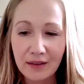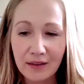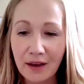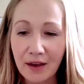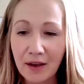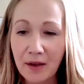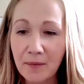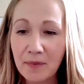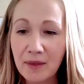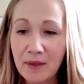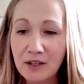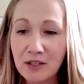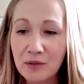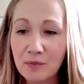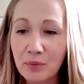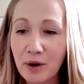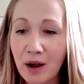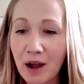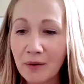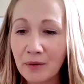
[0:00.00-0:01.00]
Um, they
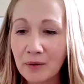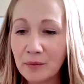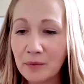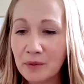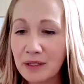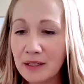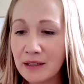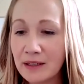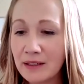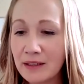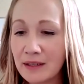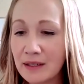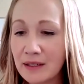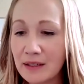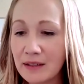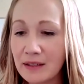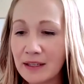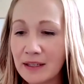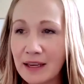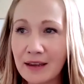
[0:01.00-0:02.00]
should probably
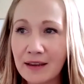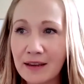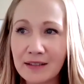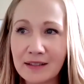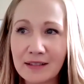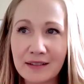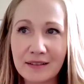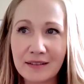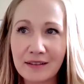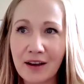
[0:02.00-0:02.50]
get